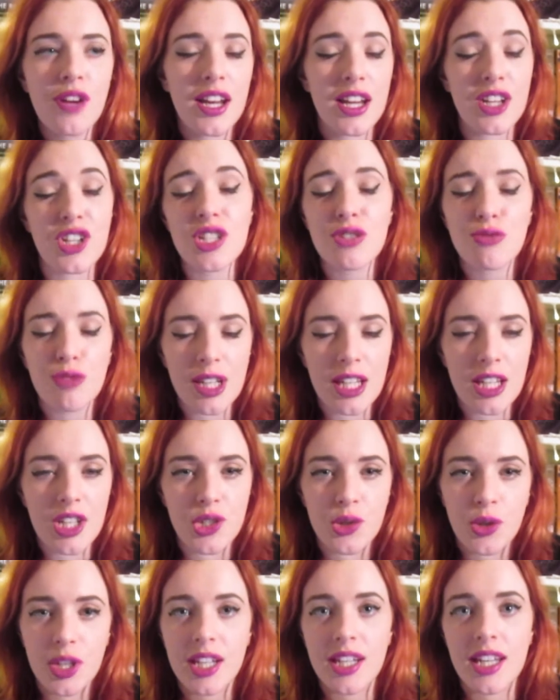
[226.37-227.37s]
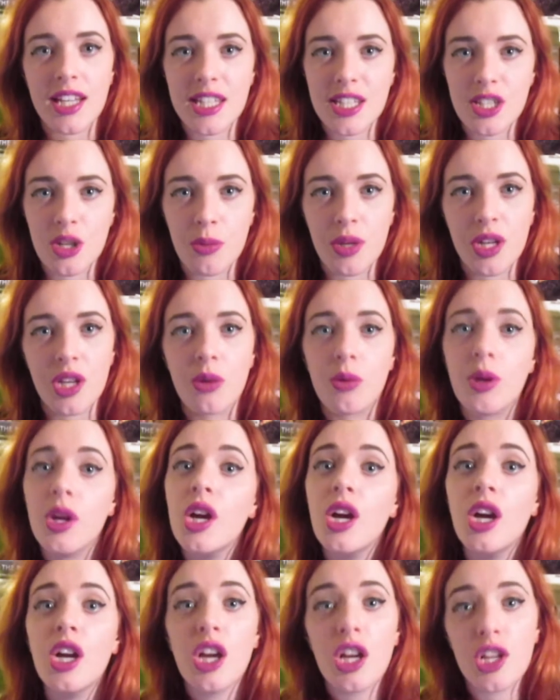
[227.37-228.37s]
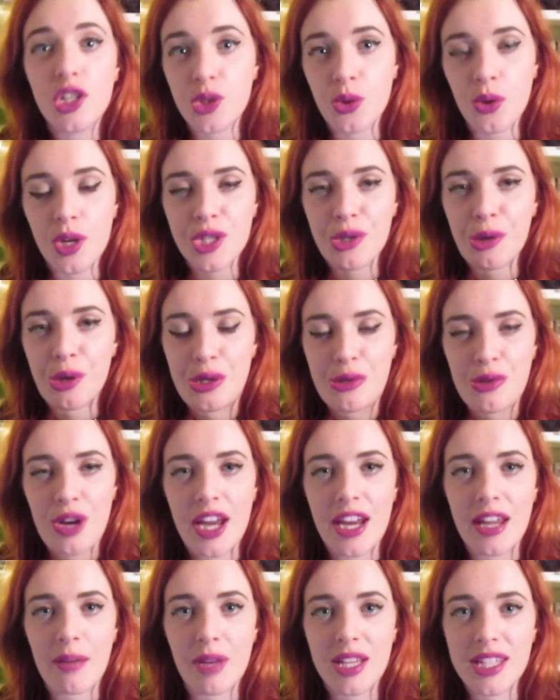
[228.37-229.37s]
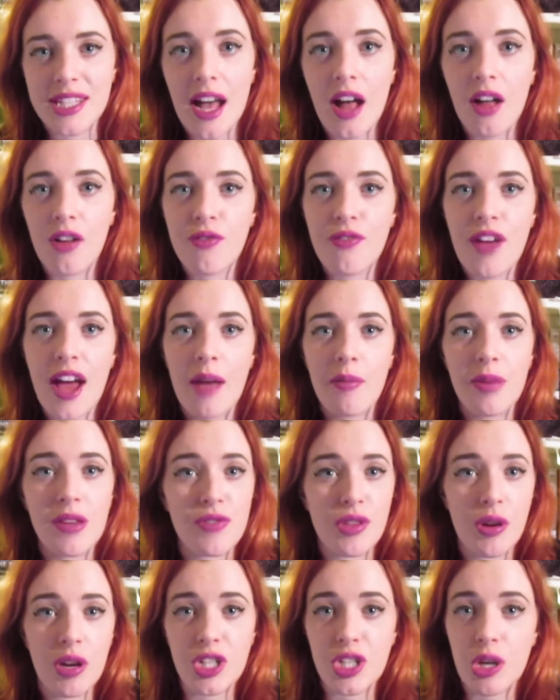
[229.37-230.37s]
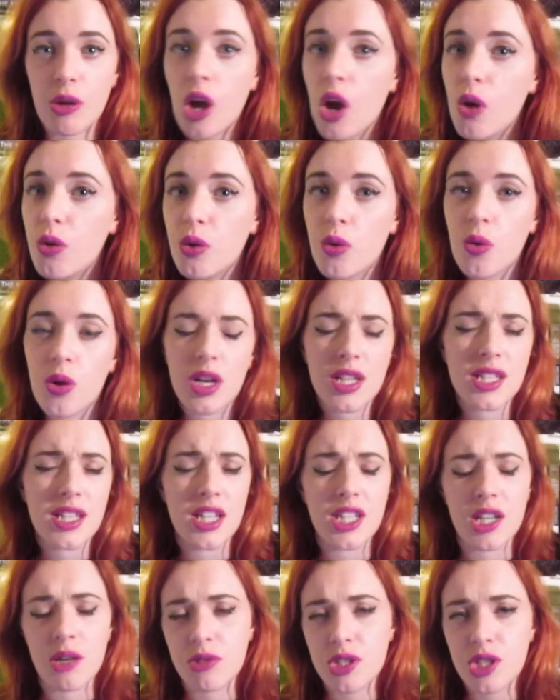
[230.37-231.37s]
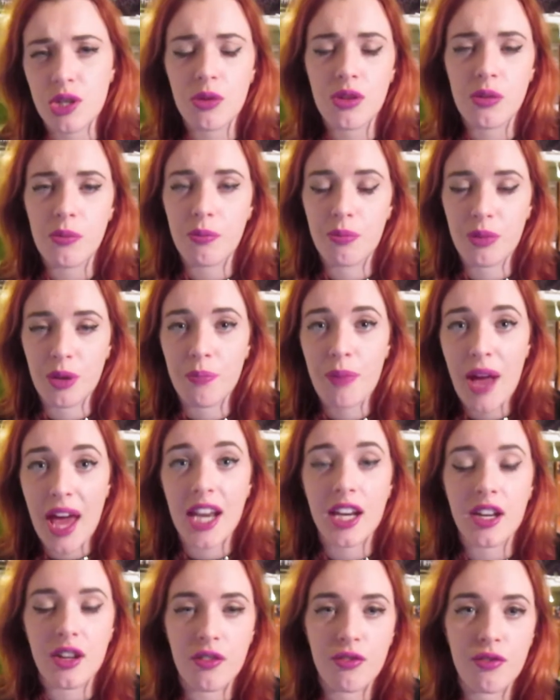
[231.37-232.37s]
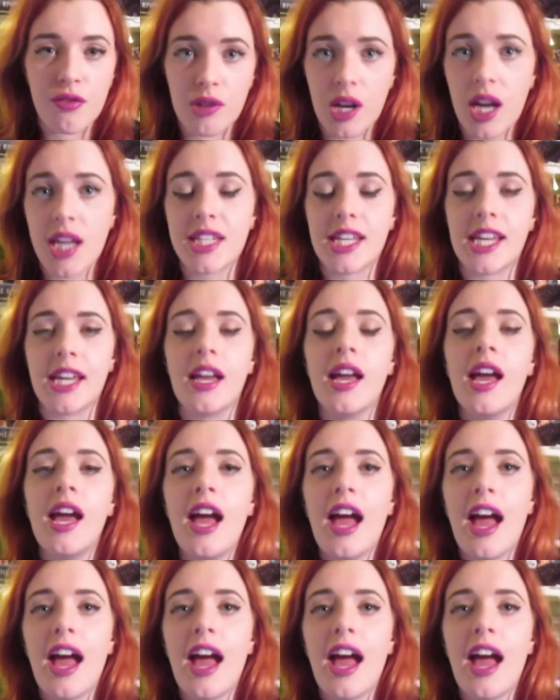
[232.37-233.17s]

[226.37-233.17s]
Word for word: And I just really enjoyed it as someone who enjoys horse riding myself. Um, even though I don't own a horse, I don't do com competitive riding.